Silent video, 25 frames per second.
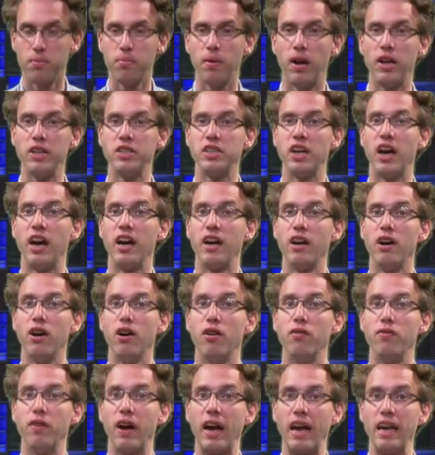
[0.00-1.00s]
minus i
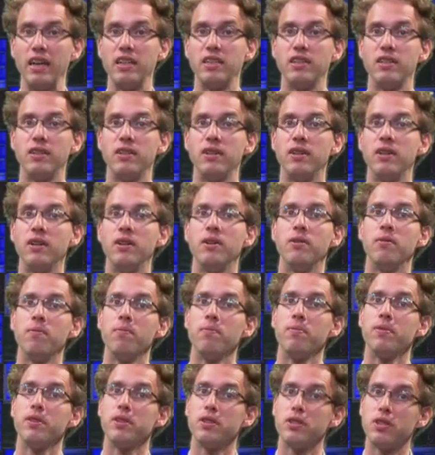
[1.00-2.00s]
over 8.
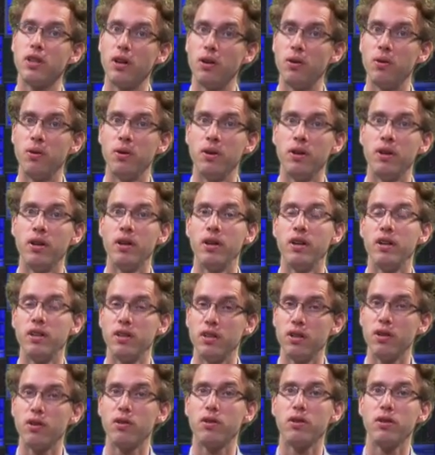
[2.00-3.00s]
So
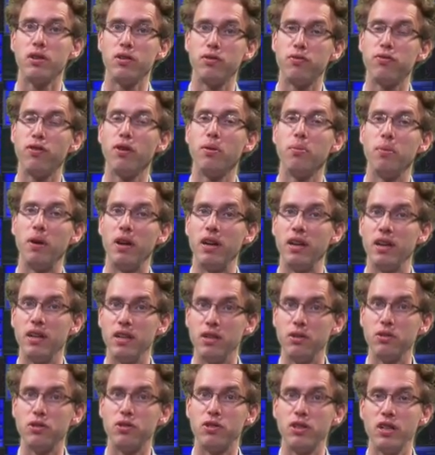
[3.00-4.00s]
this formula
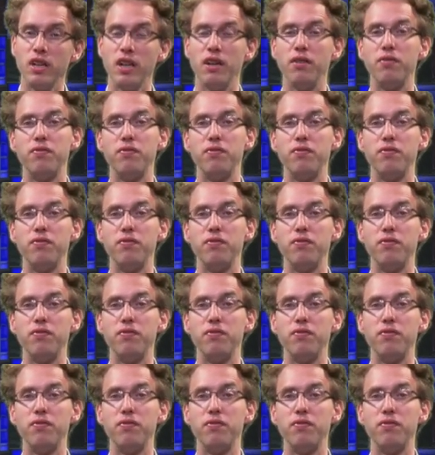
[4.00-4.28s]
yields really